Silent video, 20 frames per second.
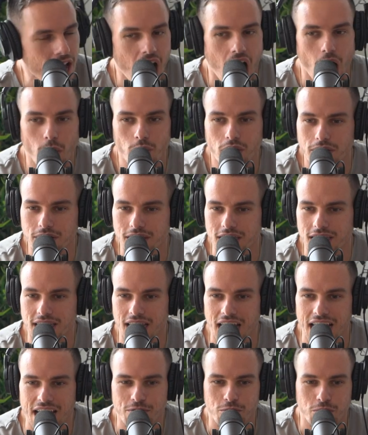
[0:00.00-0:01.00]
I would love to
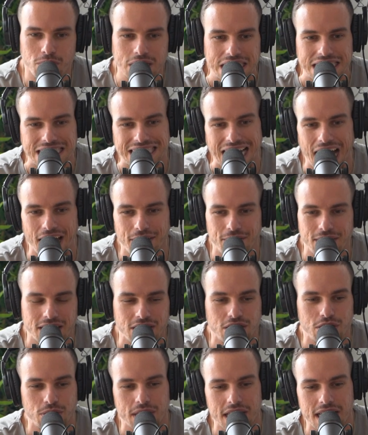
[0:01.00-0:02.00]
like really dive
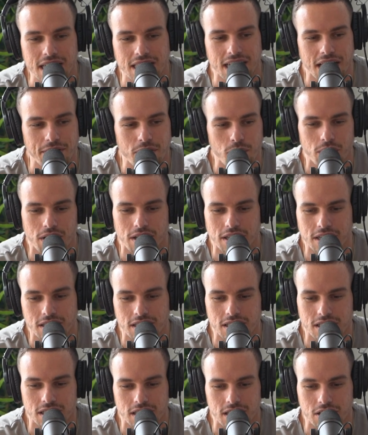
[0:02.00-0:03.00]
into each and every one of
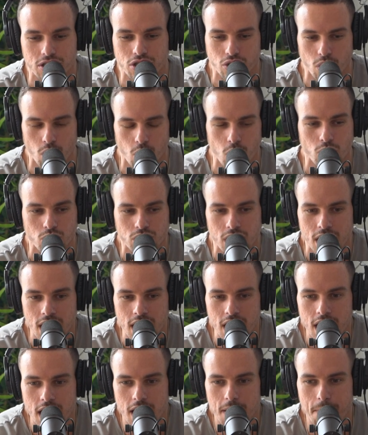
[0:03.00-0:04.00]
these these souls
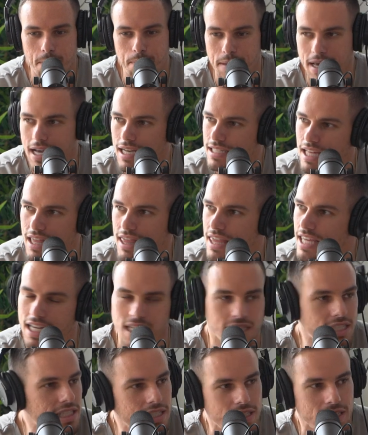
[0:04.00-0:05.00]
eh, because I think
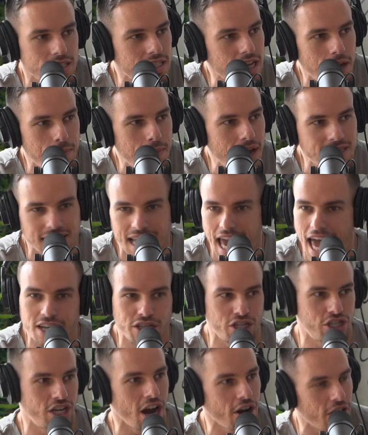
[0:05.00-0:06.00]
it's amazing. Ed
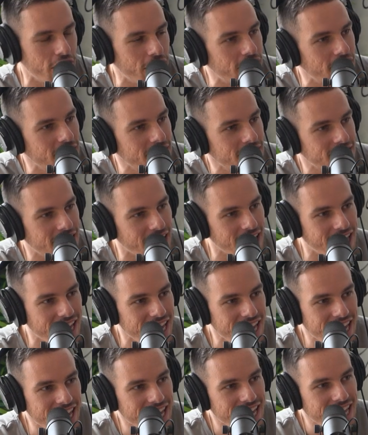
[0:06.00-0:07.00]
Sheeran, like
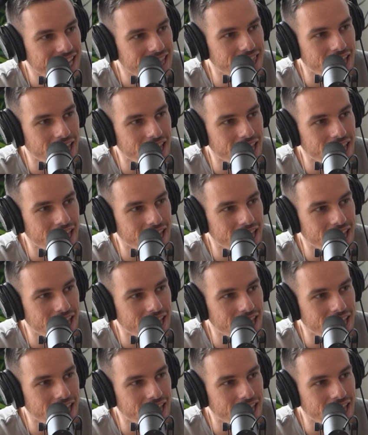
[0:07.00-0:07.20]
mm.